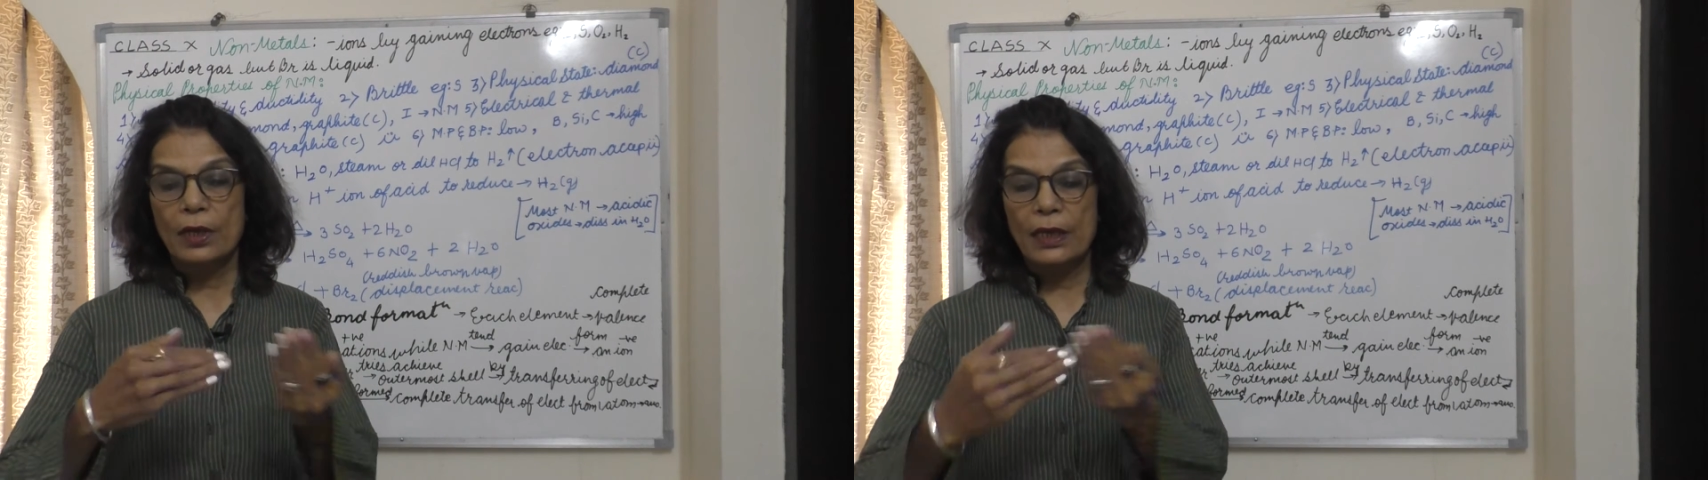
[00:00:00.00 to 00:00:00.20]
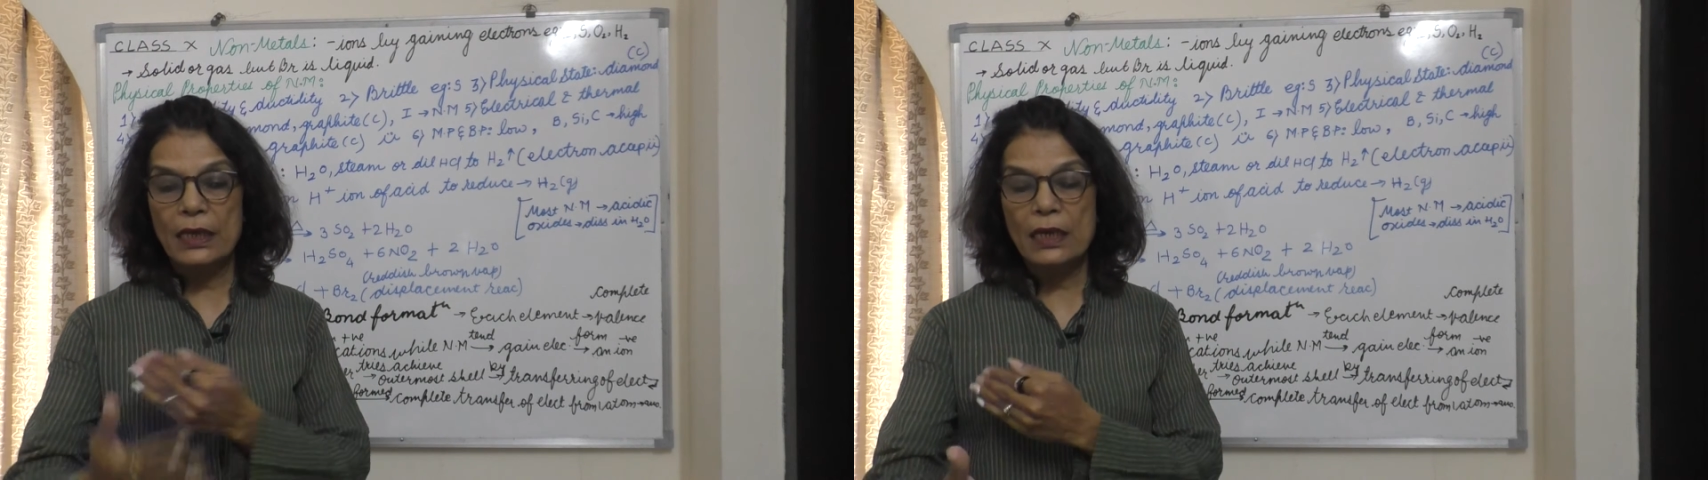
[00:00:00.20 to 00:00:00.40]

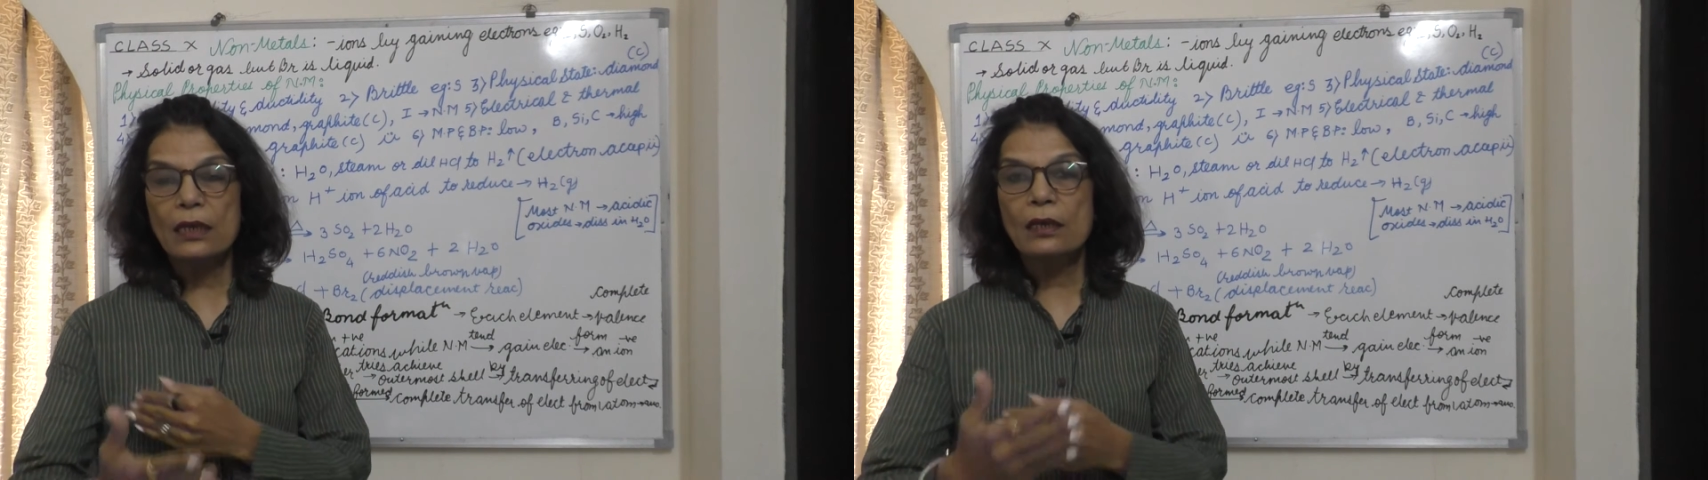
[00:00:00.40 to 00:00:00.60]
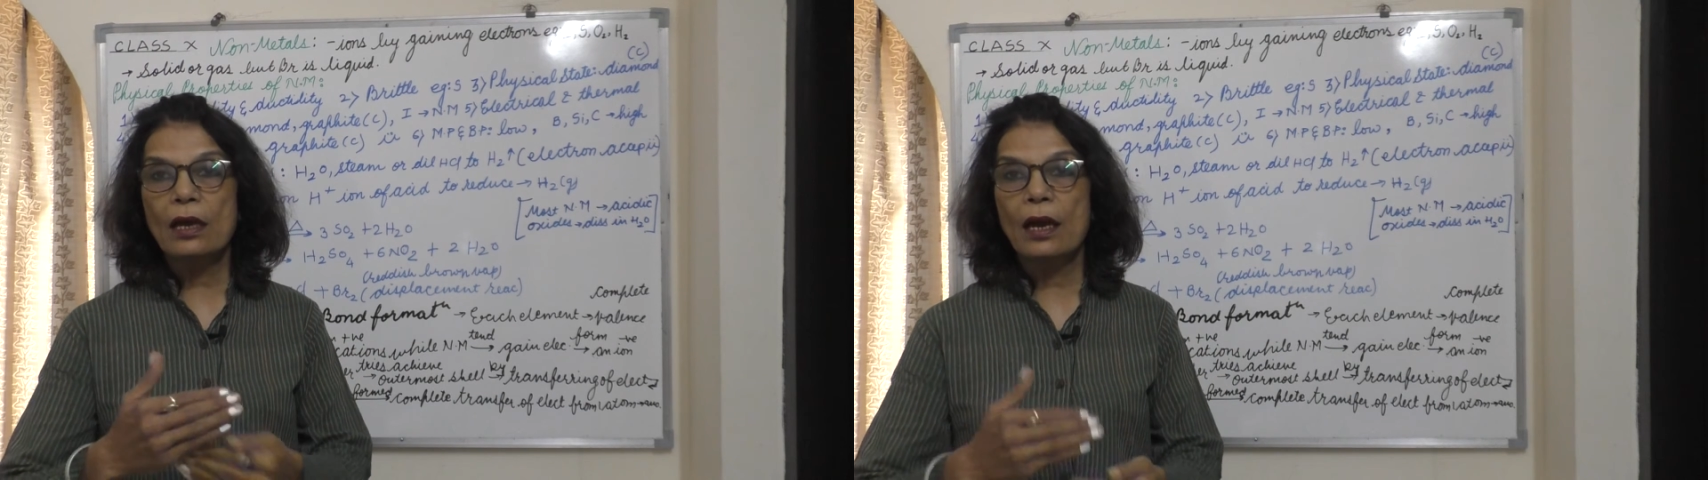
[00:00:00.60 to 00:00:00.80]

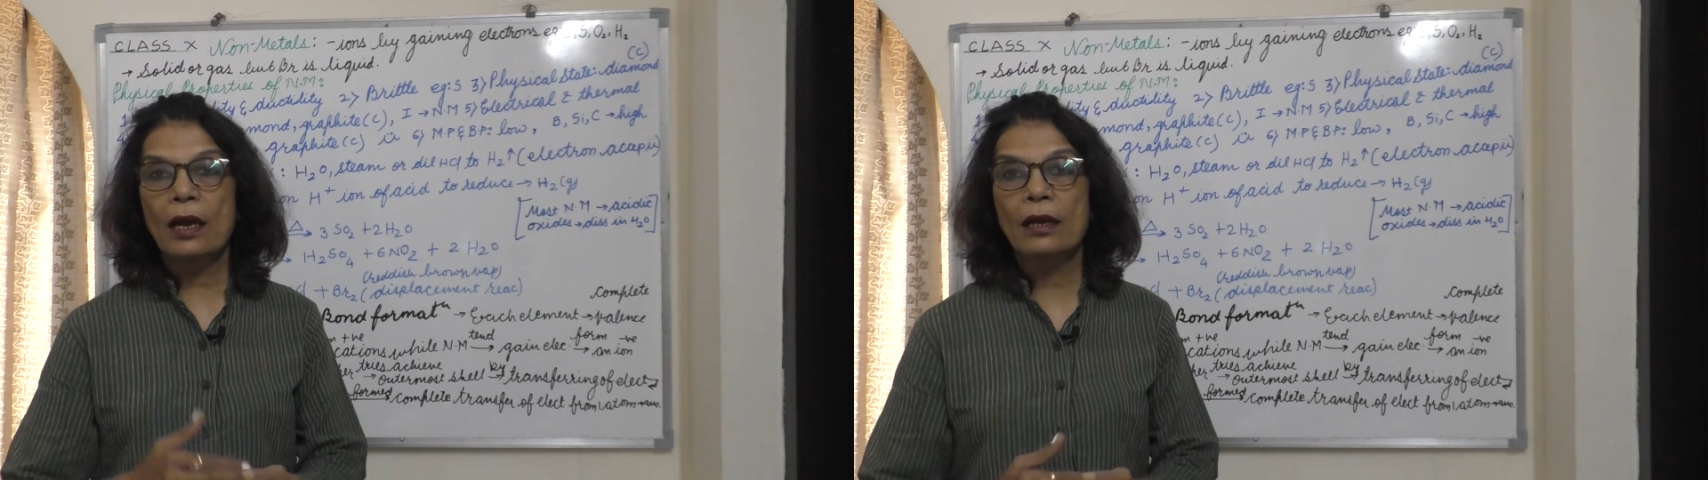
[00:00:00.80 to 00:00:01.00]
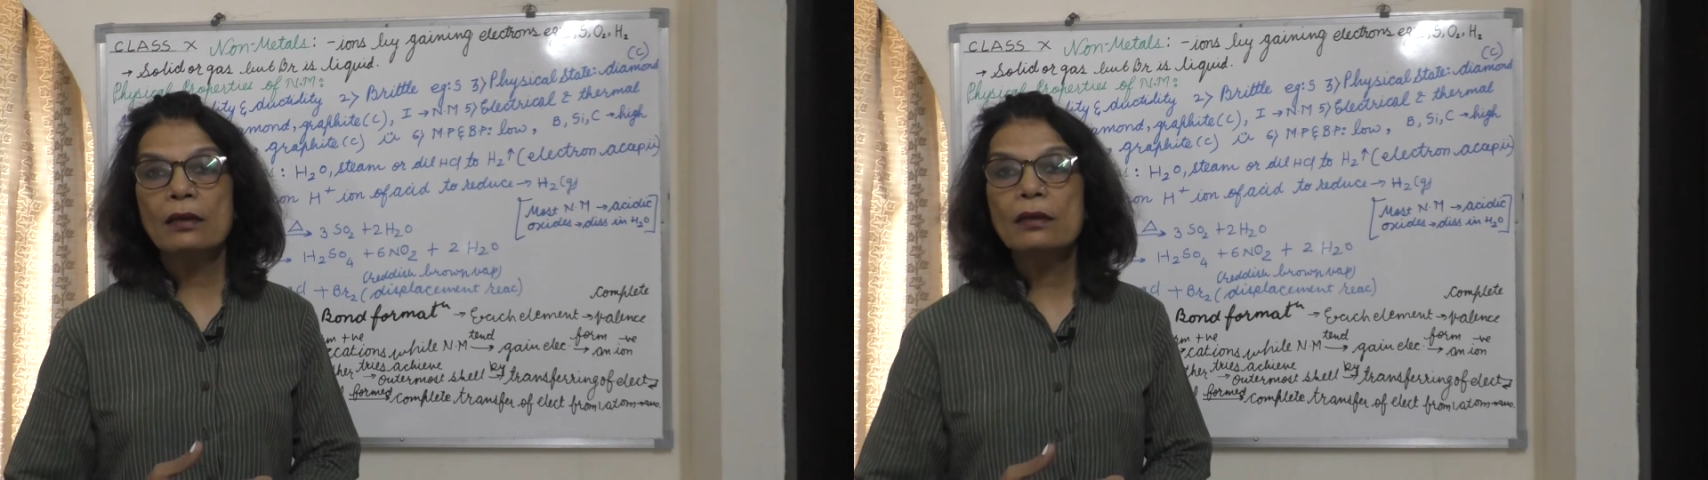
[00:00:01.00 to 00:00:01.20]
heat
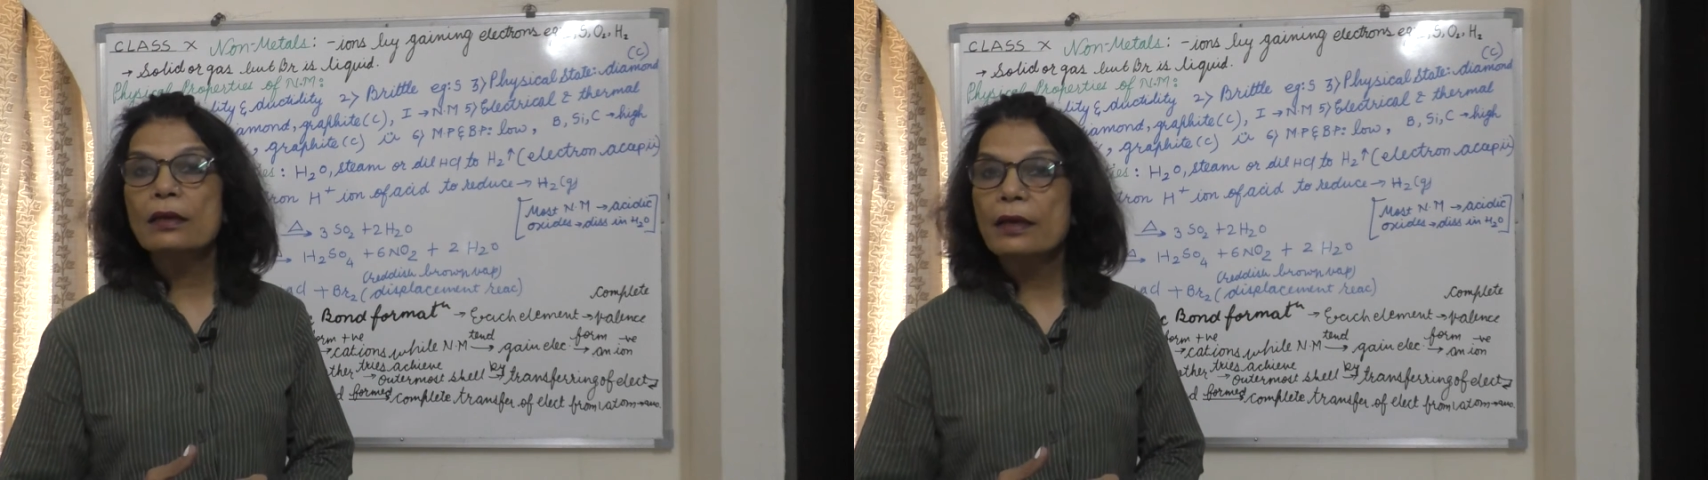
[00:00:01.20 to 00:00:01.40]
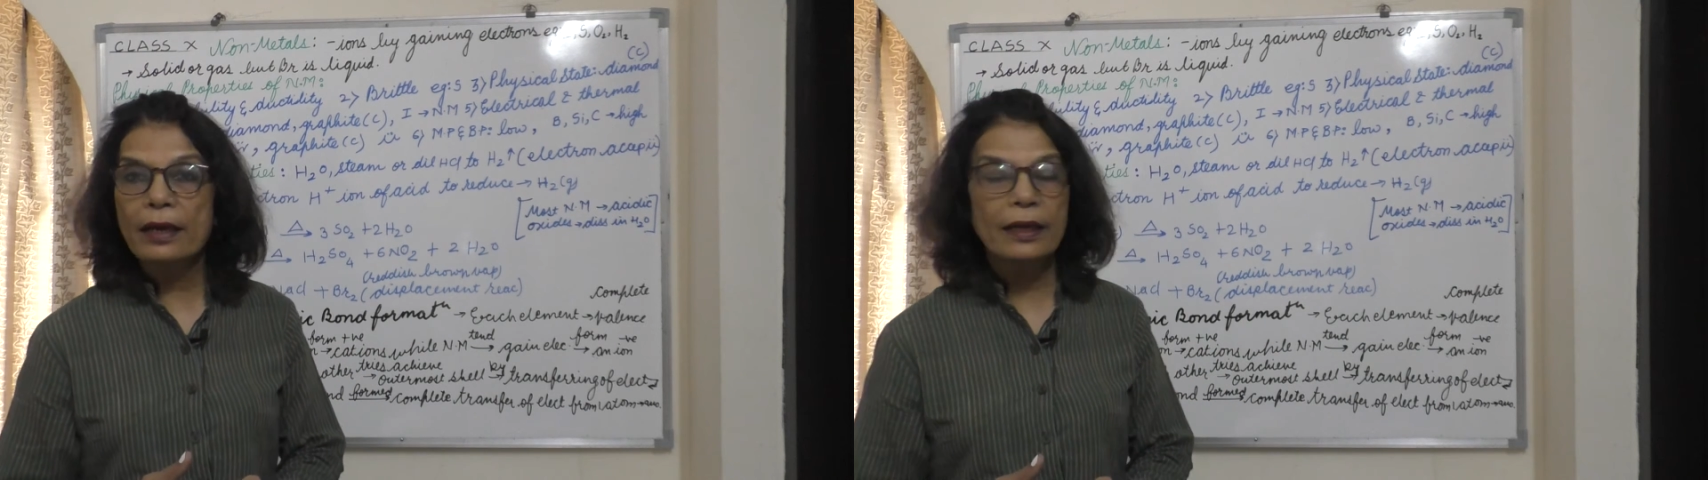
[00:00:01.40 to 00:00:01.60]
and
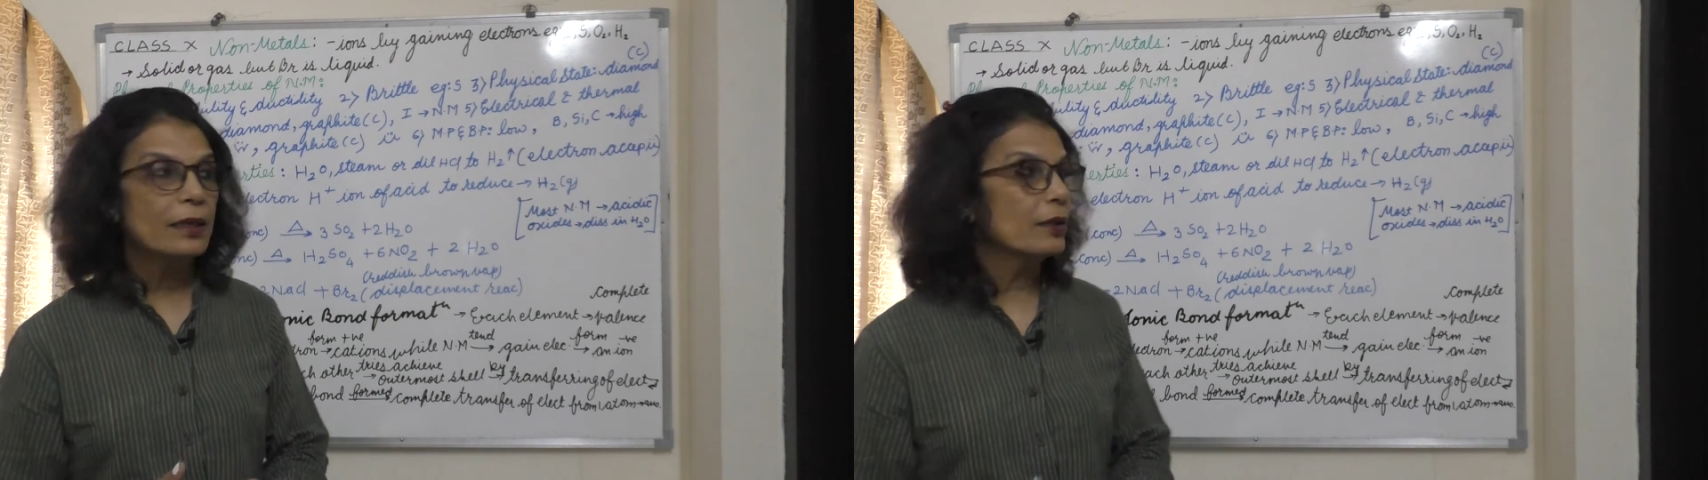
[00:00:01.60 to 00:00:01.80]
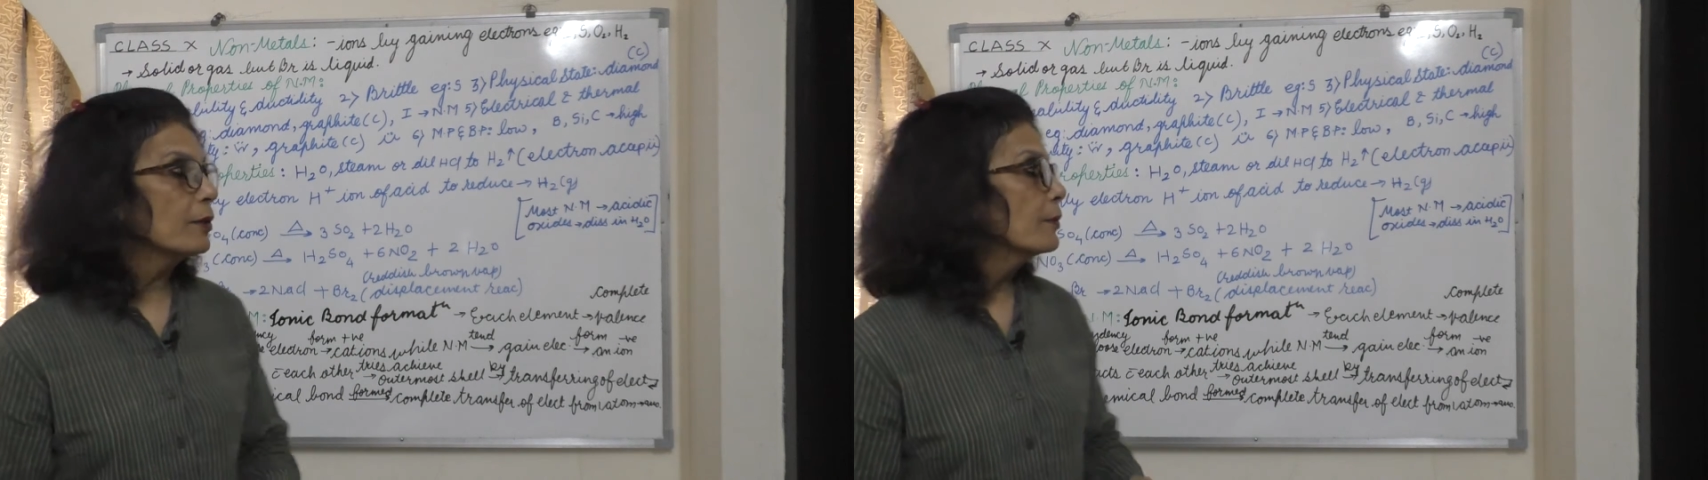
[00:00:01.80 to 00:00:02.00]
light.